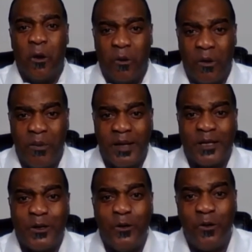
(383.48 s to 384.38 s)
We were meant
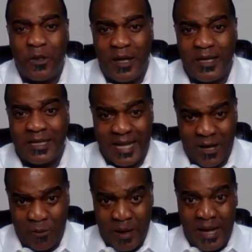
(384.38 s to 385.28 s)
to do things to
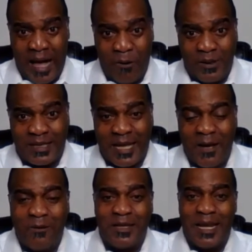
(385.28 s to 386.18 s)
help
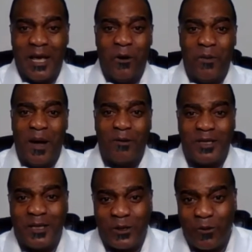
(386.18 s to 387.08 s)
ourselves and to help our
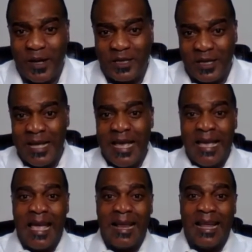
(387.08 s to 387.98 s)
situation
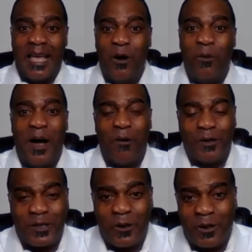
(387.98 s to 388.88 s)
and to help
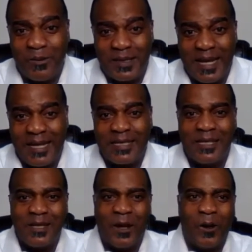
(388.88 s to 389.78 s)
our
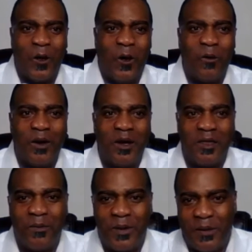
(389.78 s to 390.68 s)
circumstances along with
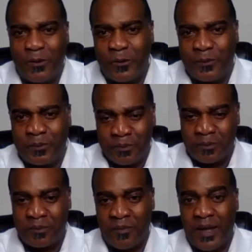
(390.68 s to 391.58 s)
other people.
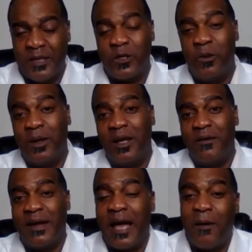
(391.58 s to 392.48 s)
And so,
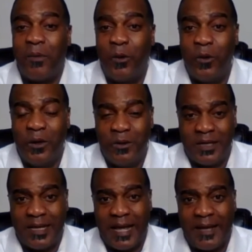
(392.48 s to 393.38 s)
beloved, I implore you
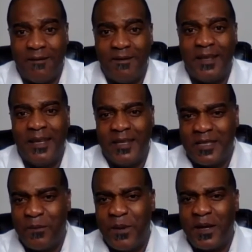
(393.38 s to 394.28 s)
today
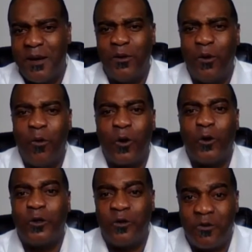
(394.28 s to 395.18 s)
to pick up the
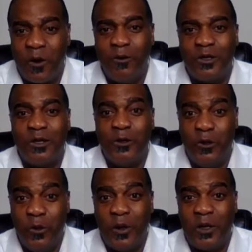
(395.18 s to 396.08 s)
world's first
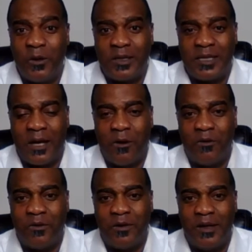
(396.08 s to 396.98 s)
do-it-yourself